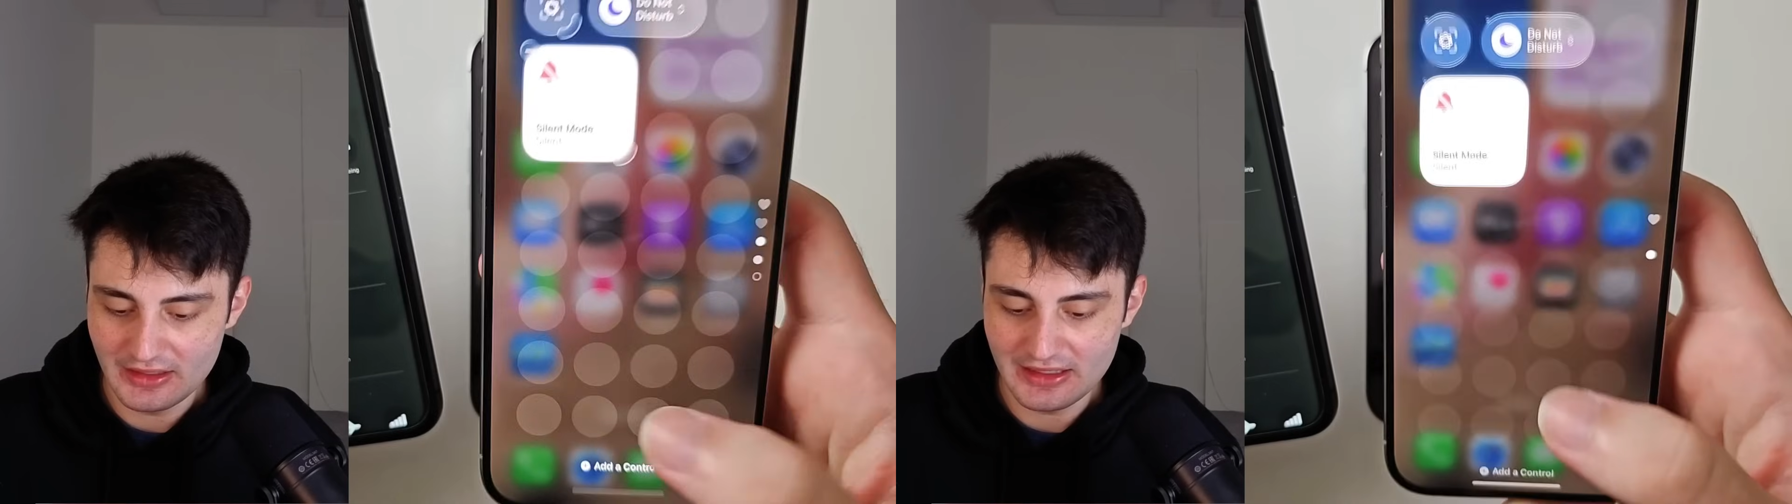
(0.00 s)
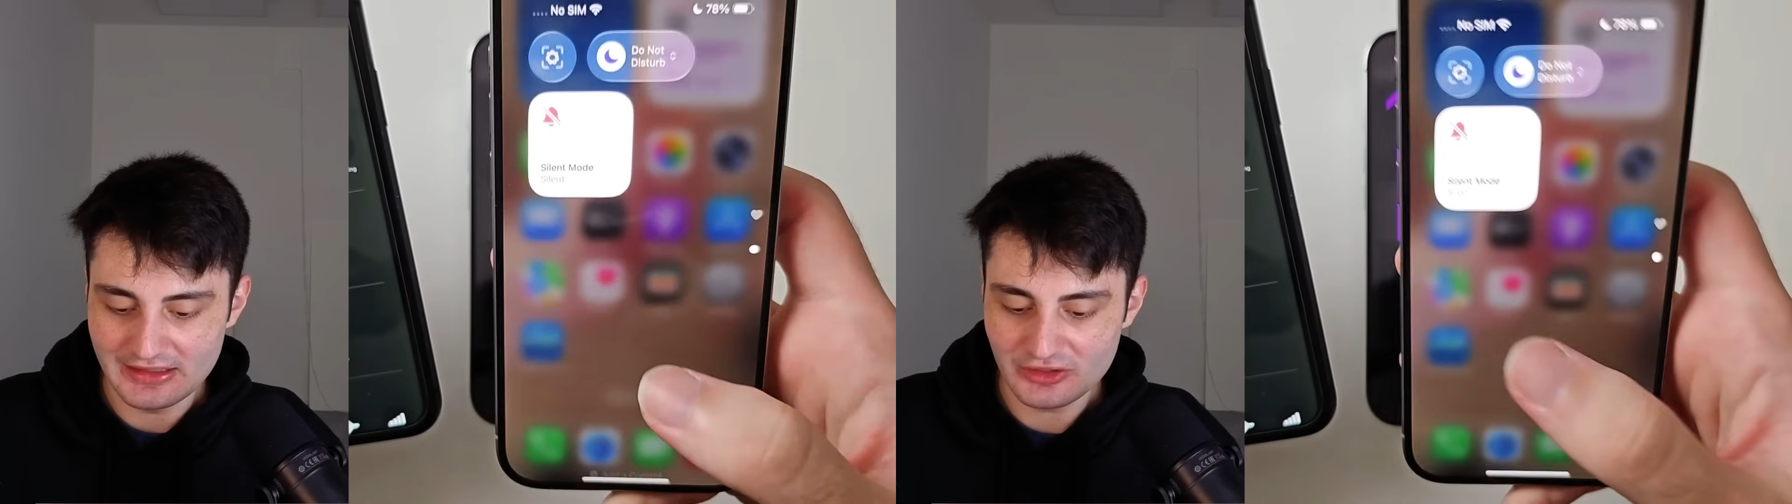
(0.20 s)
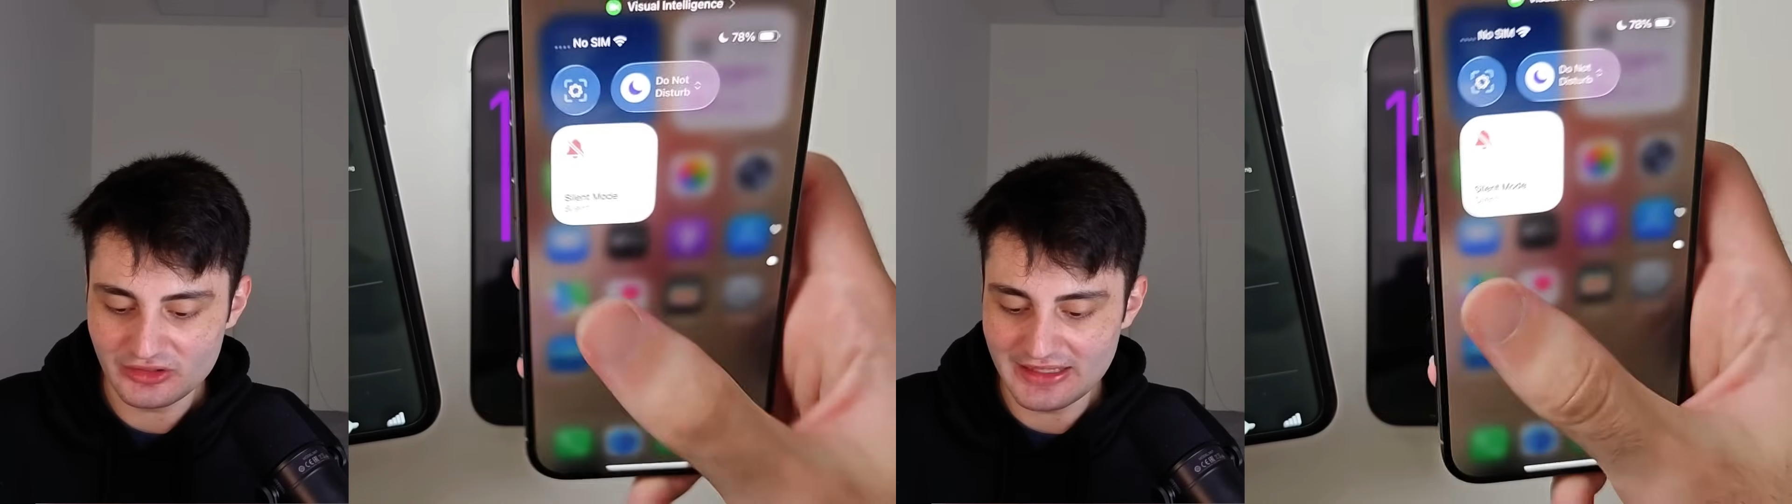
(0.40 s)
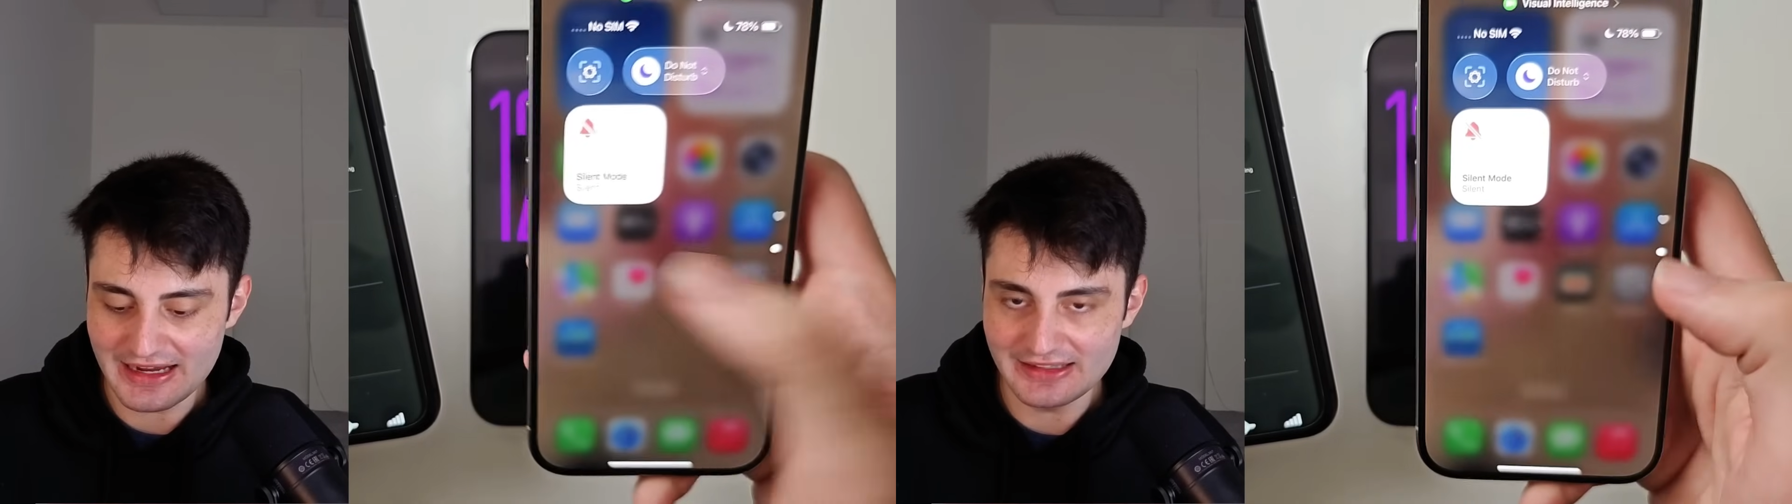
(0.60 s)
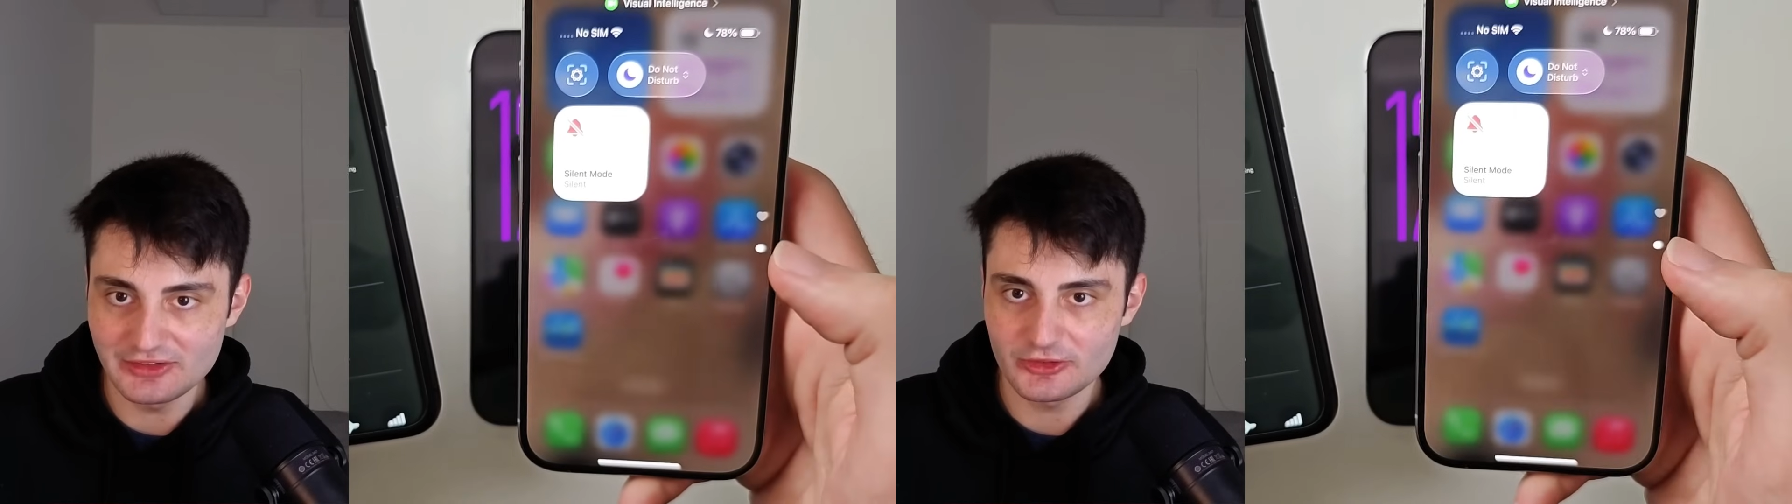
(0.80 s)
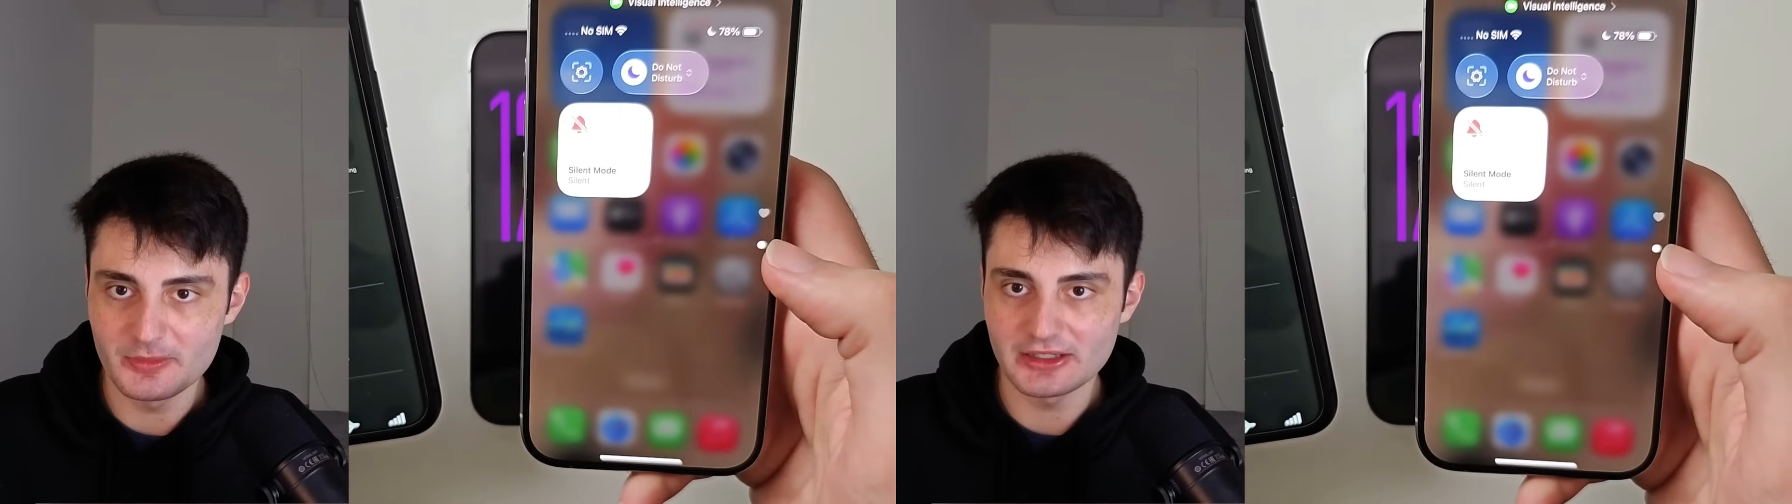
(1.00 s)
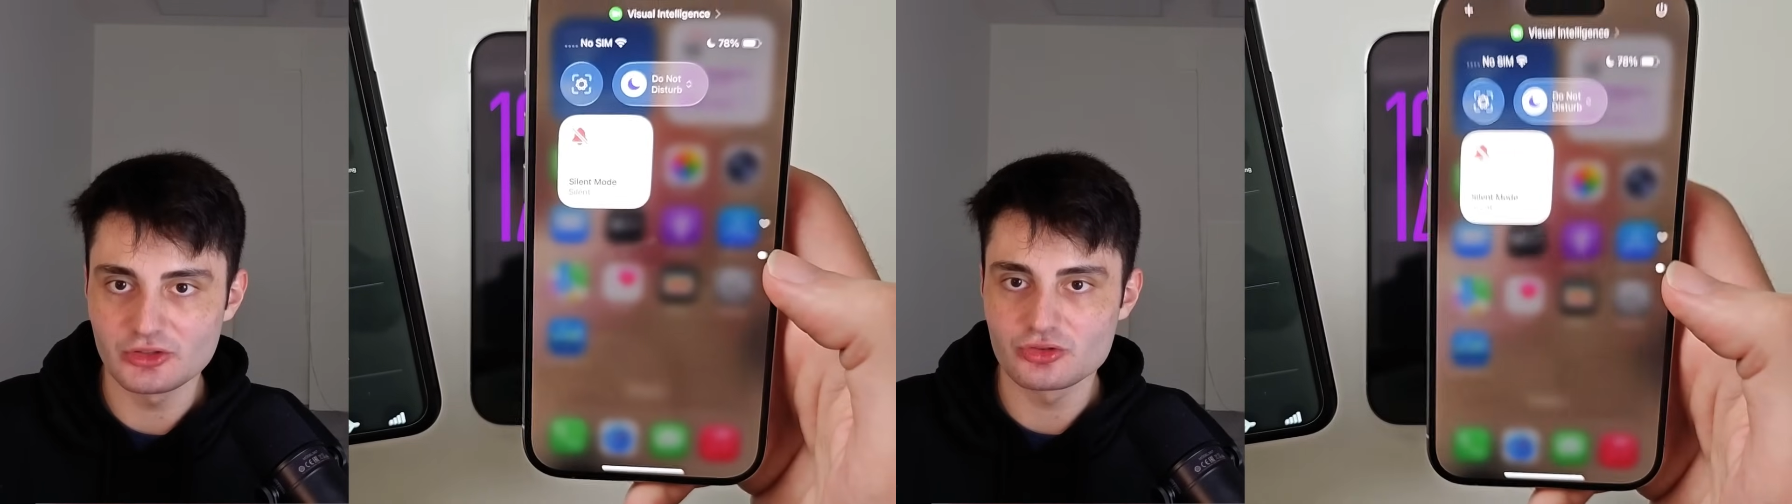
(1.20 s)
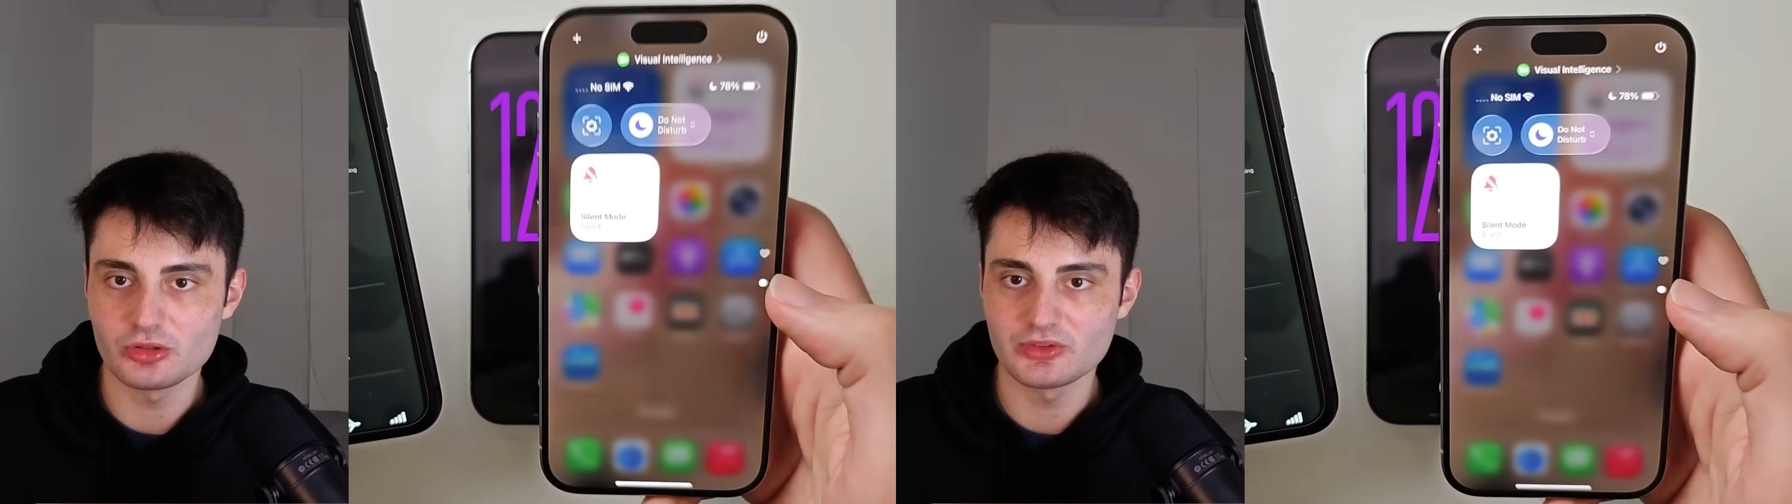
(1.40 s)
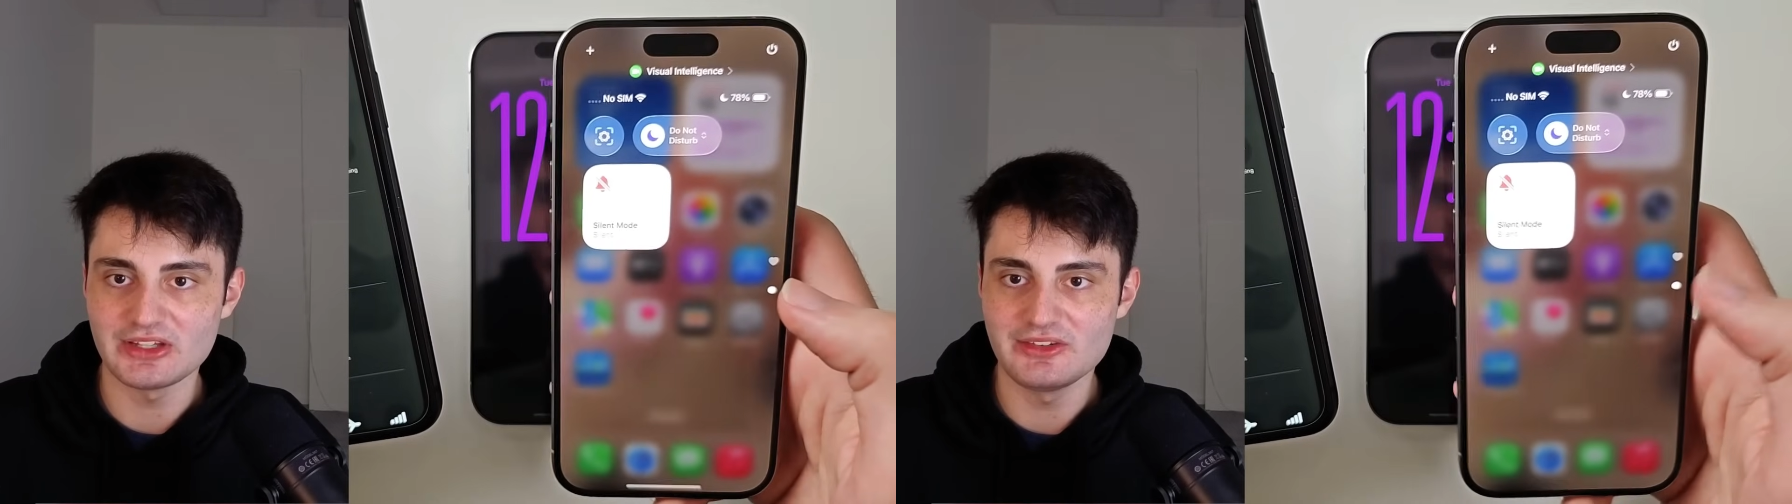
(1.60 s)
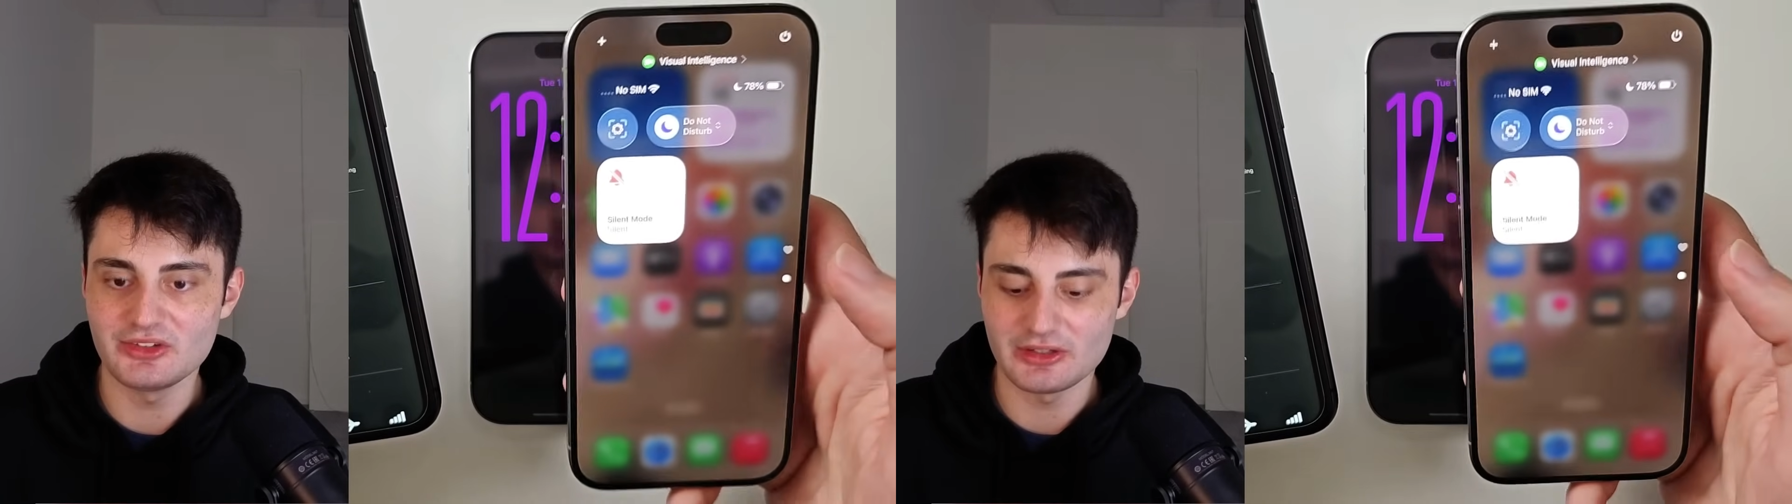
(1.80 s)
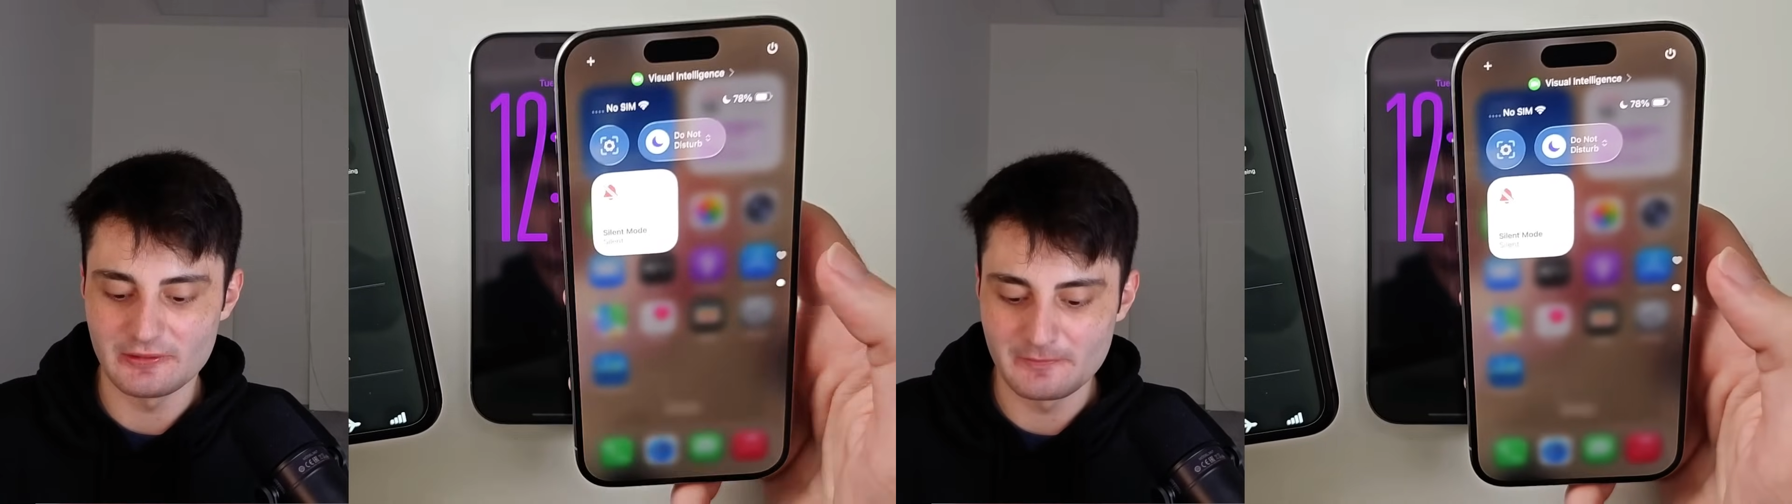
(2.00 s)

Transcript: and that's going to add it to my control center.